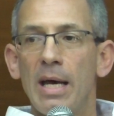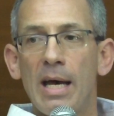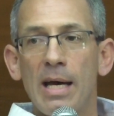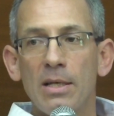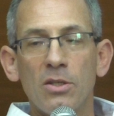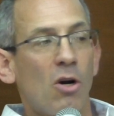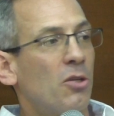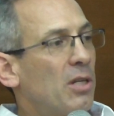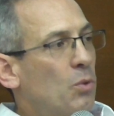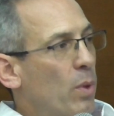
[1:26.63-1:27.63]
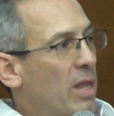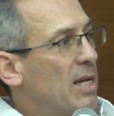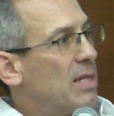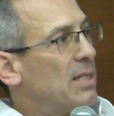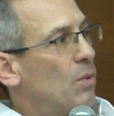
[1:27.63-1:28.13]
and conduct
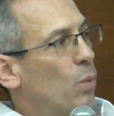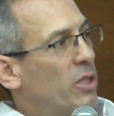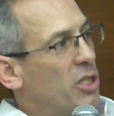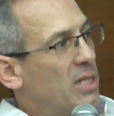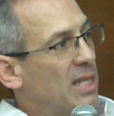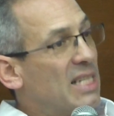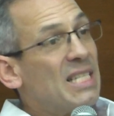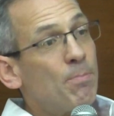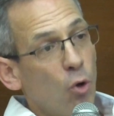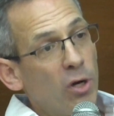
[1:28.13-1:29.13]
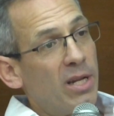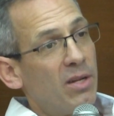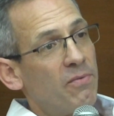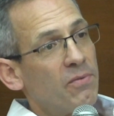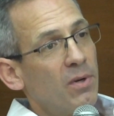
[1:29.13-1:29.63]
which is exploitative.